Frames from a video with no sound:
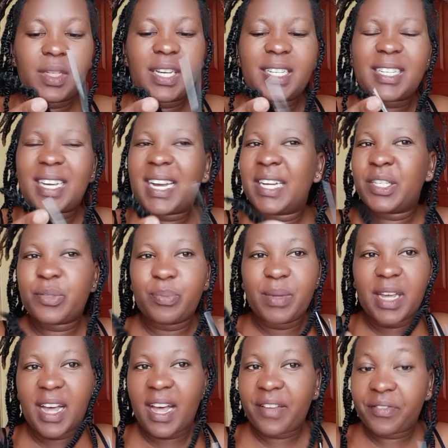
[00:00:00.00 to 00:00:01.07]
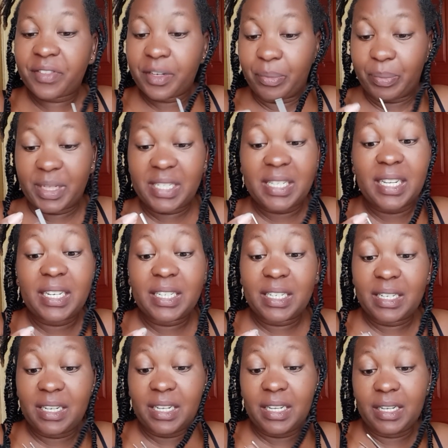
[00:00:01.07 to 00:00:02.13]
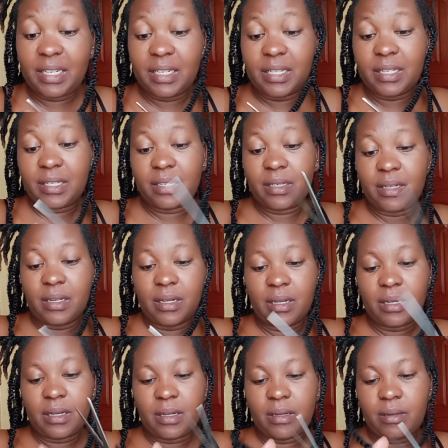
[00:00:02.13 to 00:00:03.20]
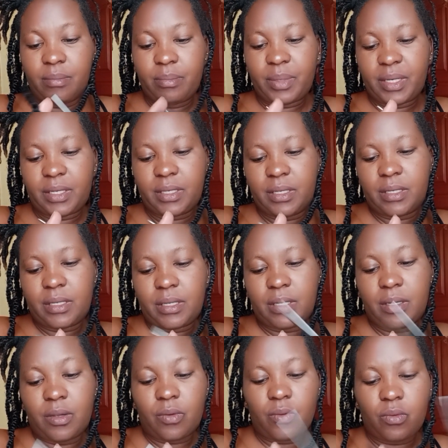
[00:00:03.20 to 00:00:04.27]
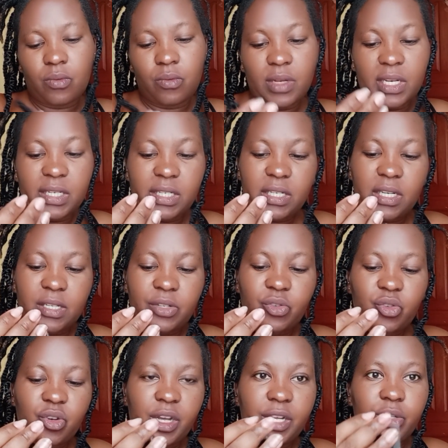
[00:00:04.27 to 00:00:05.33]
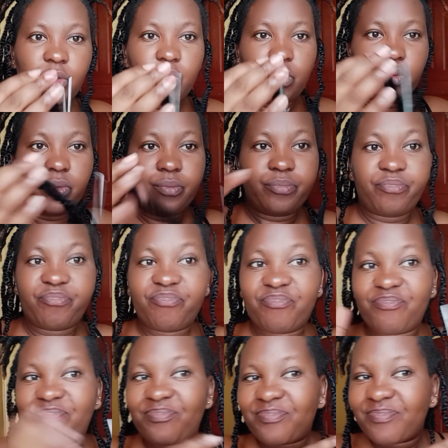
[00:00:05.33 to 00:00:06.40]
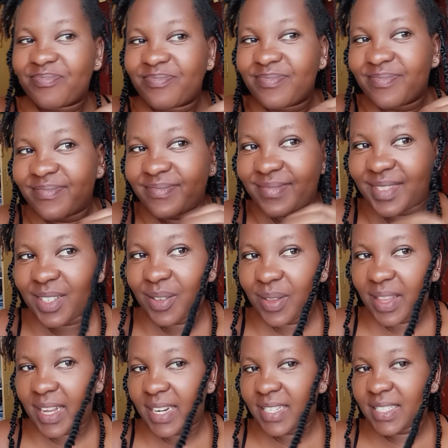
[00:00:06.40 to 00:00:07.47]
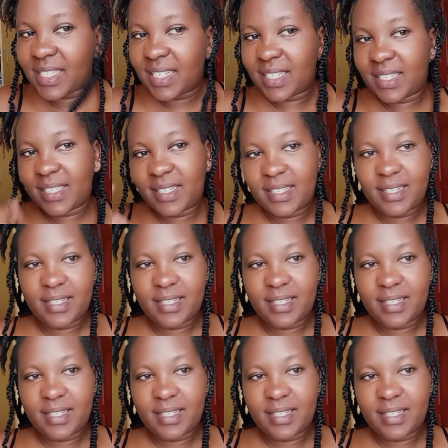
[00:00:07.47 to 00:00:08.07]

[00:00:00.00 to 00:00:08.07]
it can't be 100% neat, but you'll just try to. So that is it.